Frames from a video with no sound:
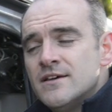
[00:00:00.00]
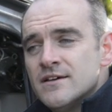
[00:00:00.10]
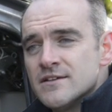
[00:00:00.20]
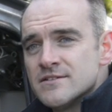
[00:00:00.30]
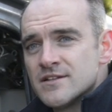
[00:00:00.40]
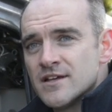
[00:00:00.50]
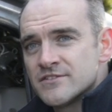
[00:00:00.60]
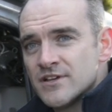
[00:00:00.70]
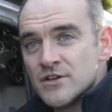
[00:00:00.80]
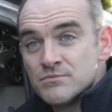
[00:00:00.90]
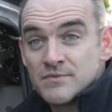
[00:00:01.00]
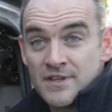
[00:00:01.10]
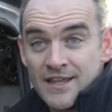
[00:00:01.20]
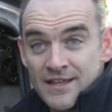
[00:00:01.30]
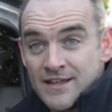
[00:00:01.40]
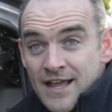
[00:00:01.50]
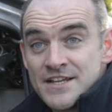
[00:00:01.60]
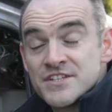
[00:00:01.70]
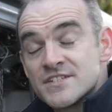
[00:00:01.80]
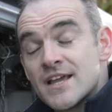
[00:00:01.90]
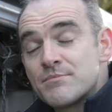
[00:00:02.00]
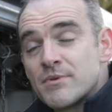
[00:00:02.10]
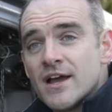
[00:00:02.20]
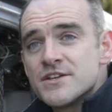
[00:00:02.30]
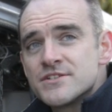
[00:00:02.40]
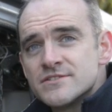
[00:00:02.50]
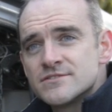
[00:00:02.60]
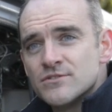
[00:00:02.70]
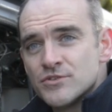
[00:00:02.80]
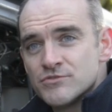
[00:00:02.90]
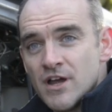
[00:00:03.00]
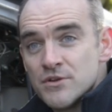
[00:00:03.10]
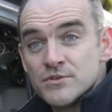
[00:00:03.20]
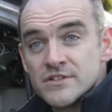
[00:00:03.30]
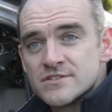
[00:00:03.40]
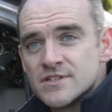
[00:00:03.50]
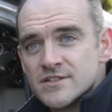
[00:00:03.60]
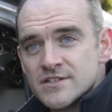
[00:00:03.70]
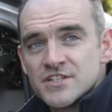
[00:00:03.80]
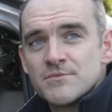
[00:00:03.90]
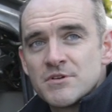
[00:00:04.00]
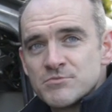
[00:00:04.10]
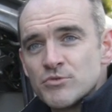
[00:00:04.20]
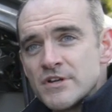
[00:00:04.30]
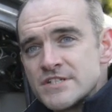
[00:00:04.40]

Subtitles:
And so accessing applications on the road is so much more easy.